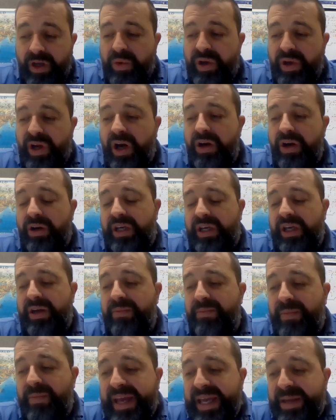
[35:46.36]
We are looking
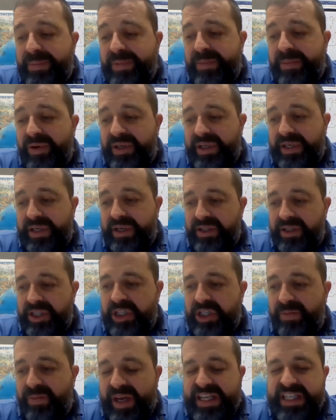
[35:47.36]
at maybe putting on
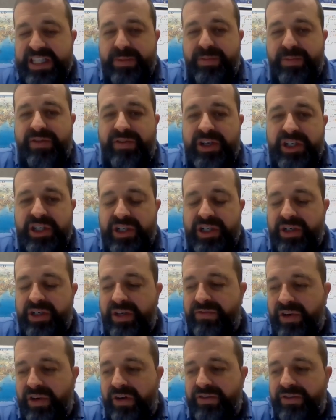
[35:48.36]
some basic provision
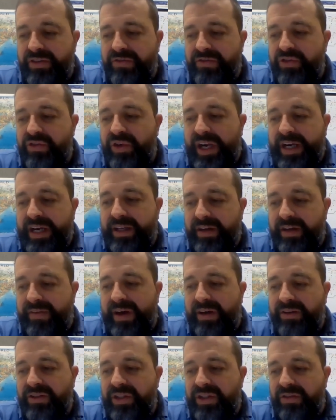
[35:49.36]
of sort of training of
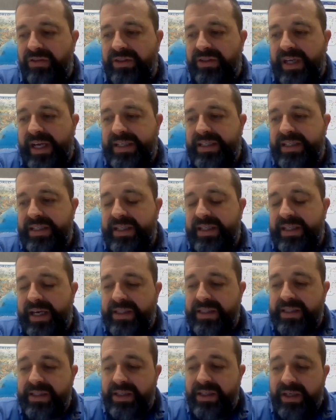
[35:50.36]
how to use data
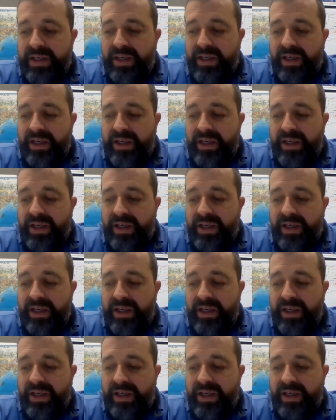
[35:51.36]
sets.